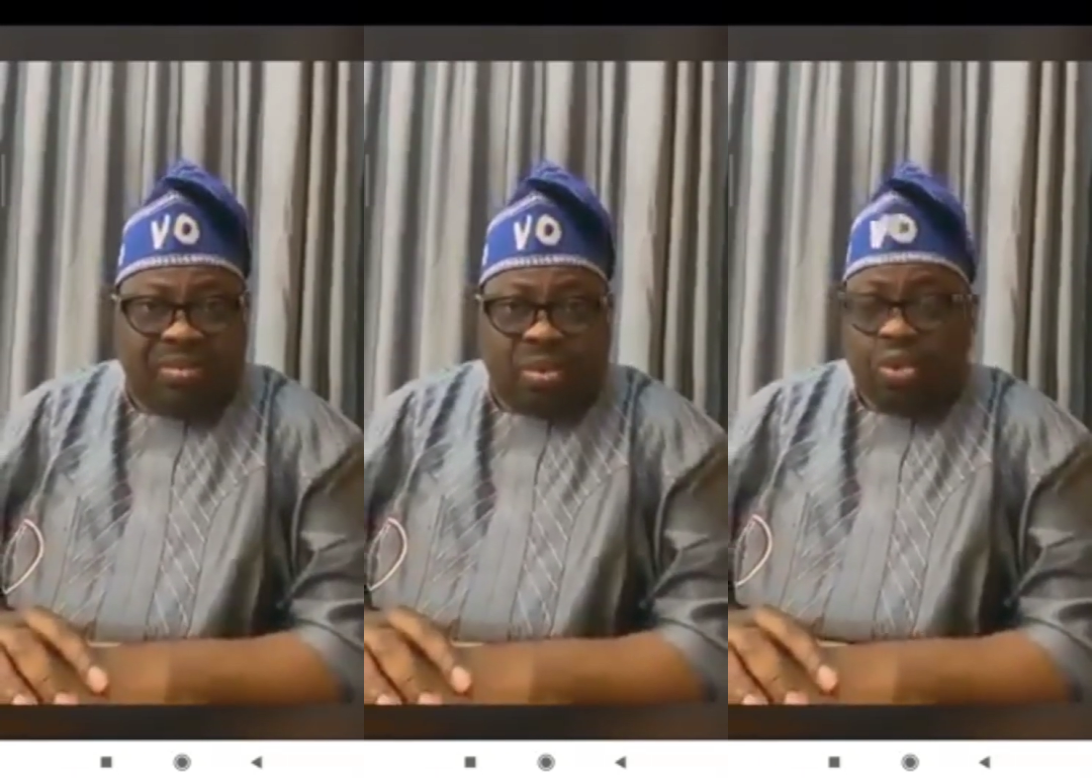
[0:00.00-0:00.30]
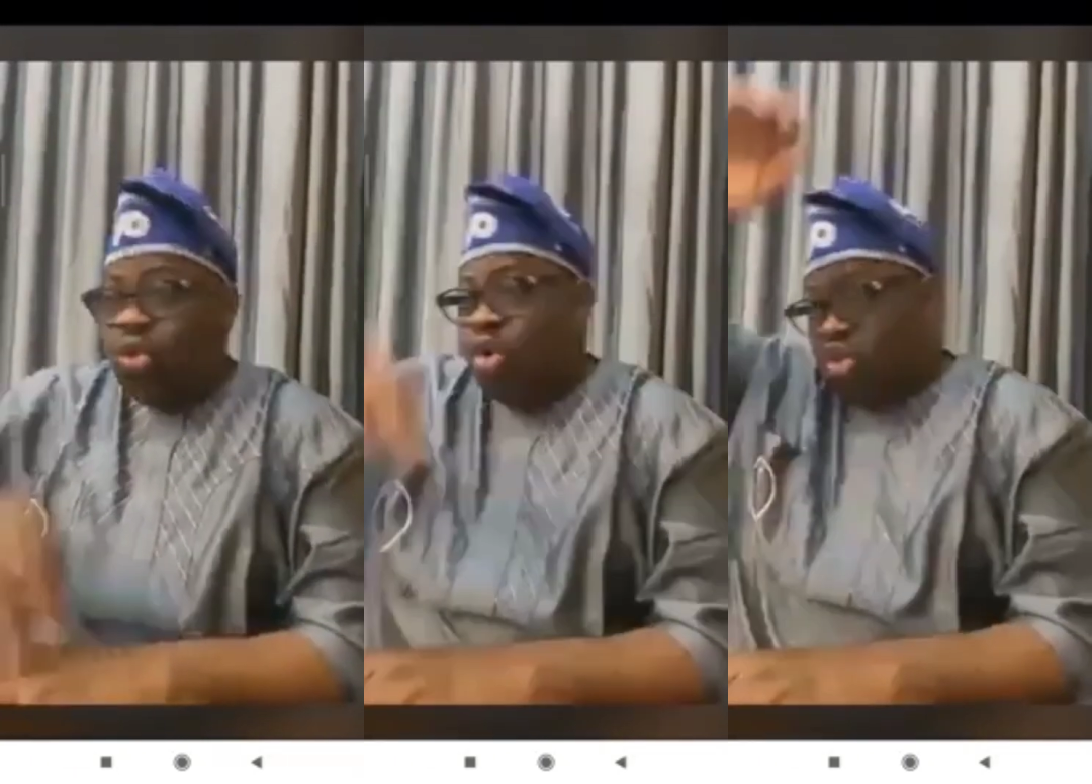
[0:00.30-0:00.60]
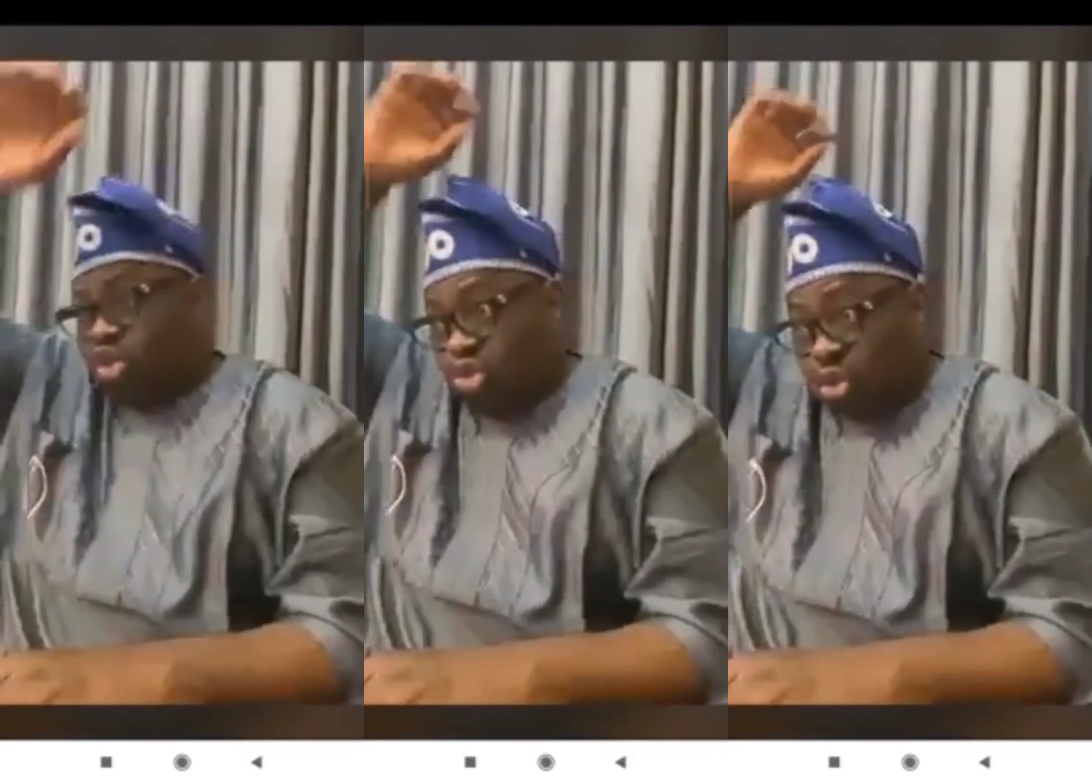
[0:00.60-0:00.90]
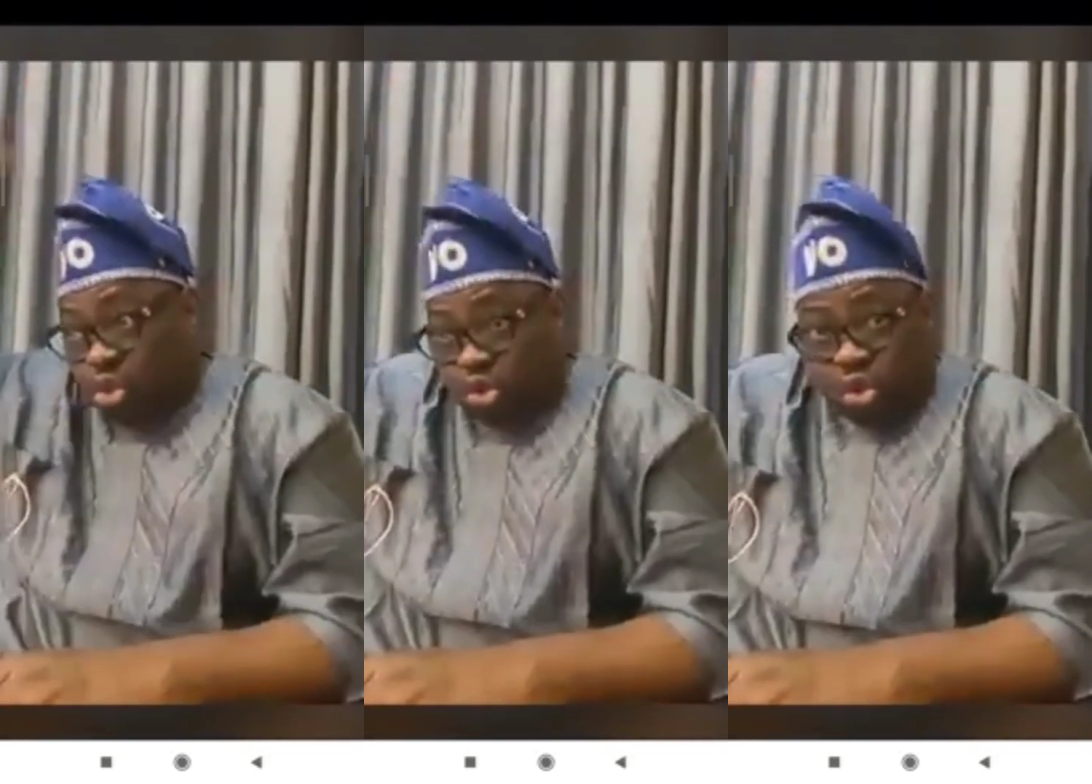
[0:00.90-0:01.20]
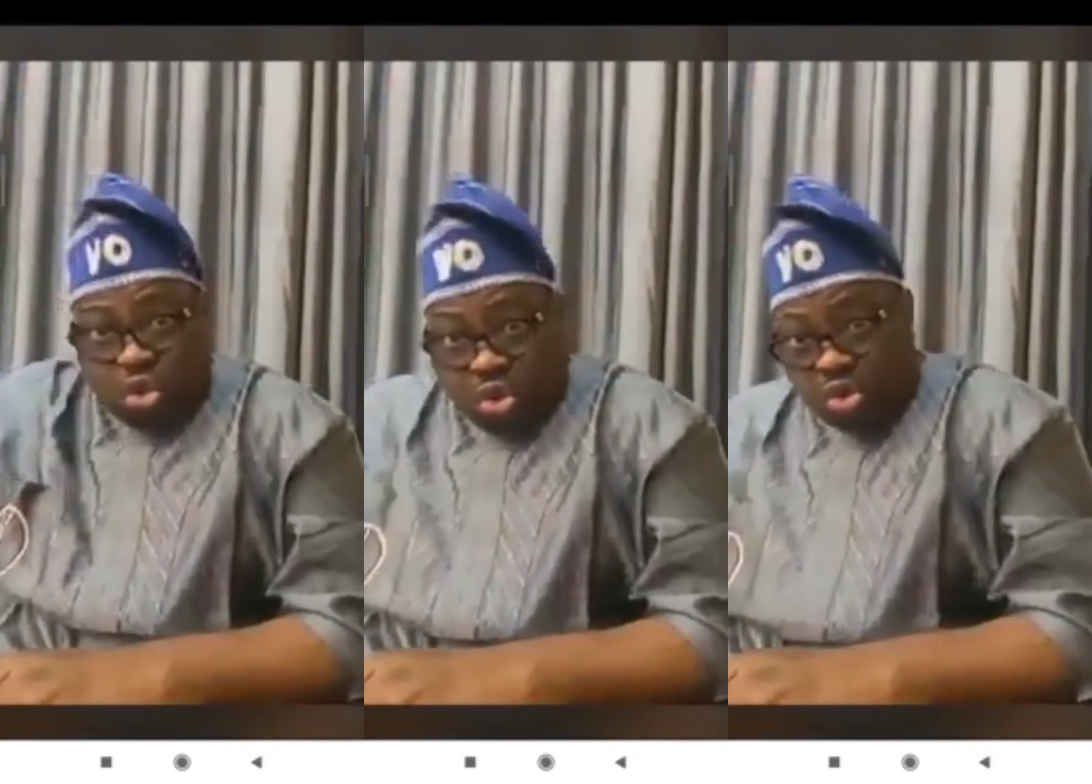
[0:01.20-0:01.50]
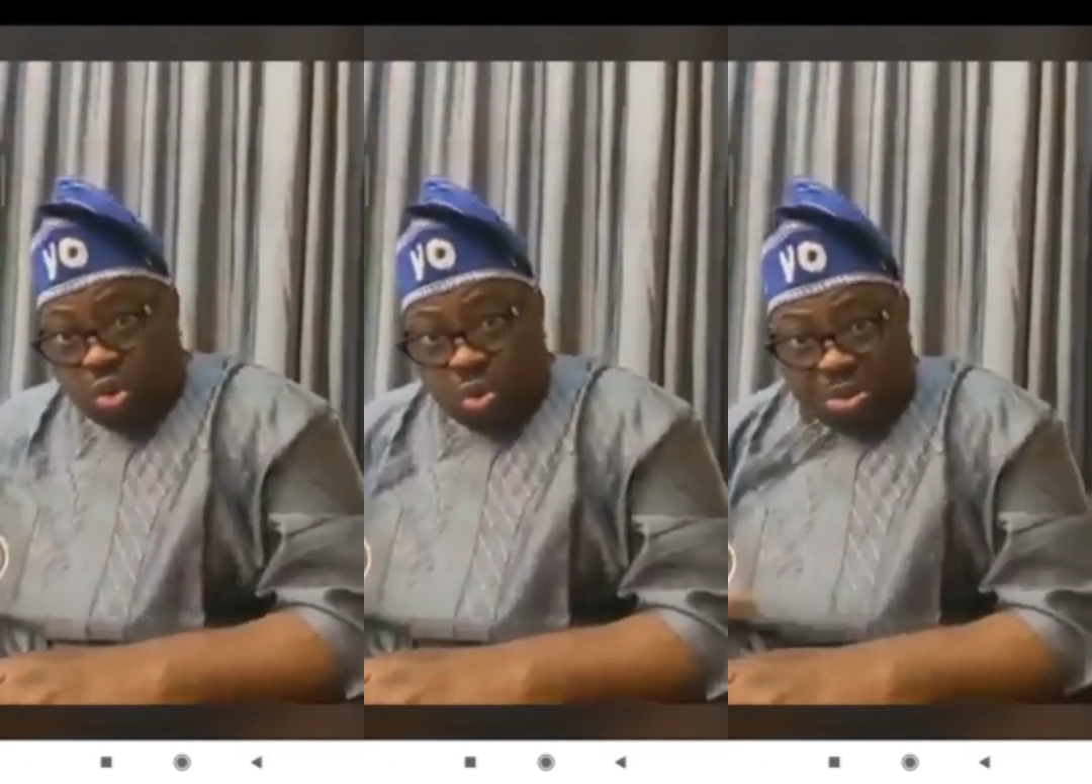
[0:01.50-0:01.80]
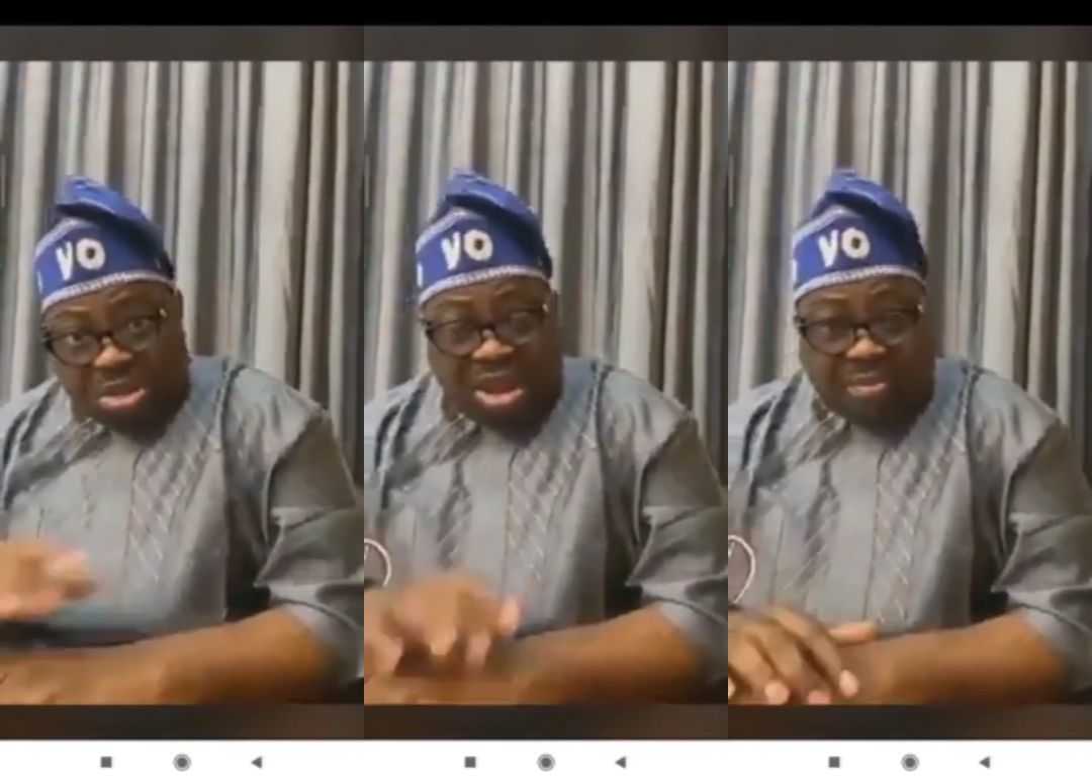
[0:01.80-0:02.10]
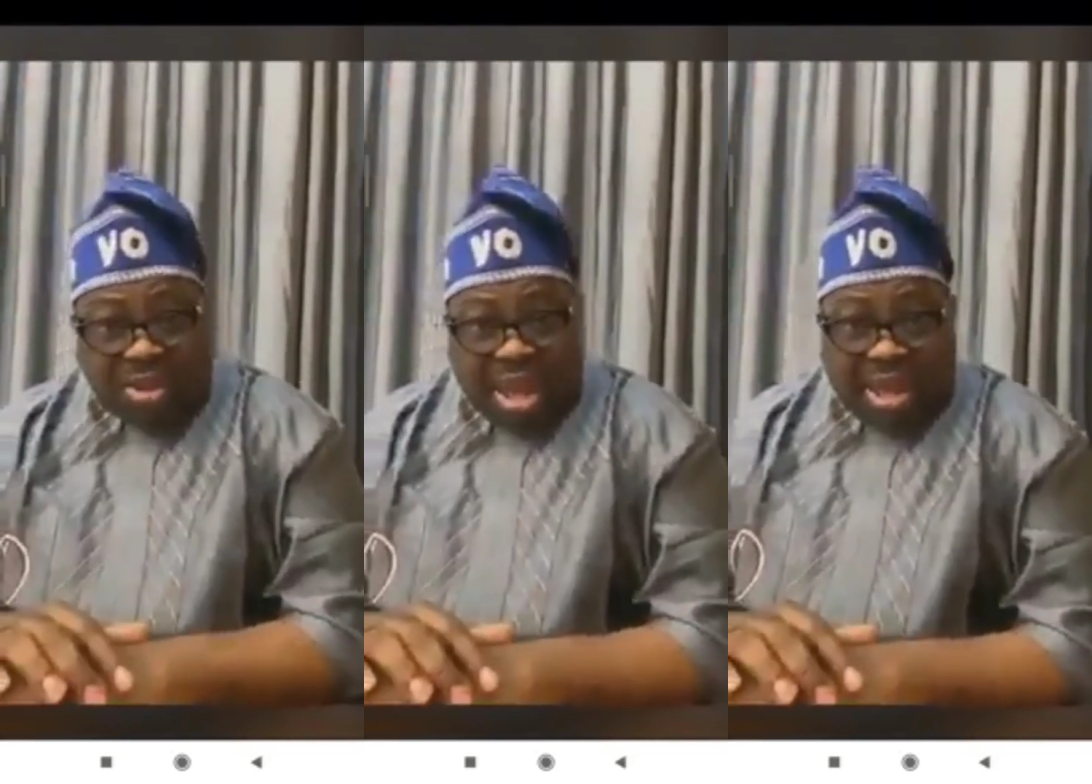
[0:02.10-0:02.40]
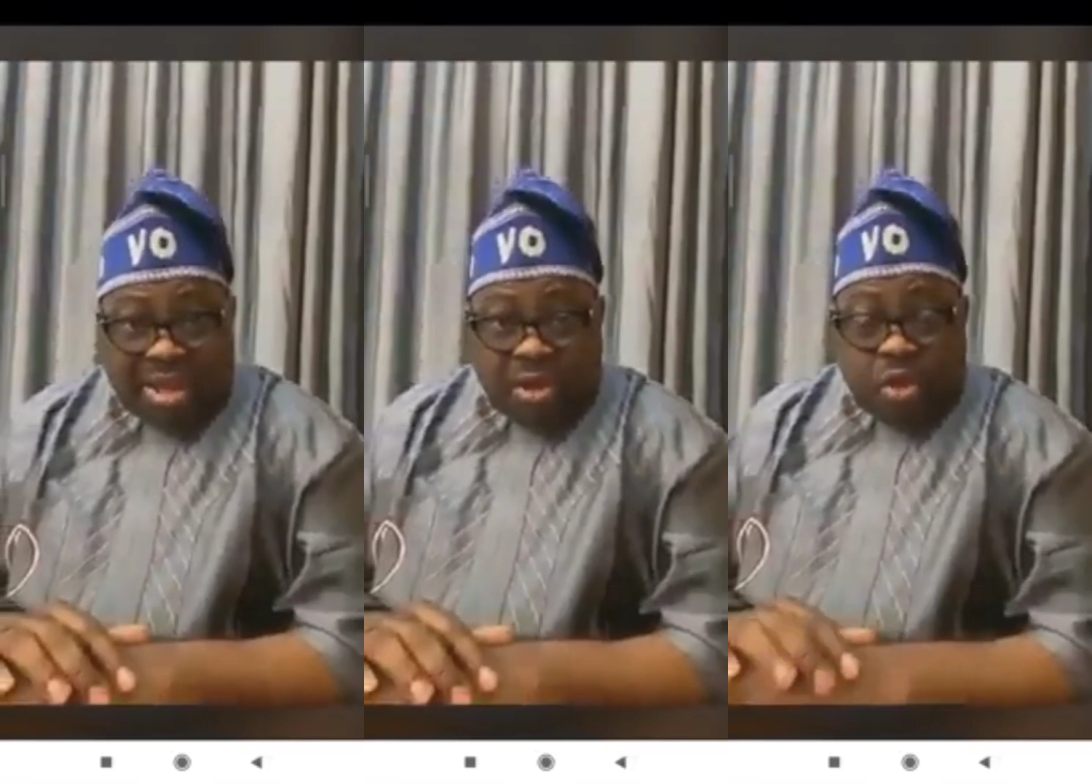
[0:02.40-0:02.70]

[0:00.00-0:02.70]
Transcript: You go to Sokoto, you will meet them there.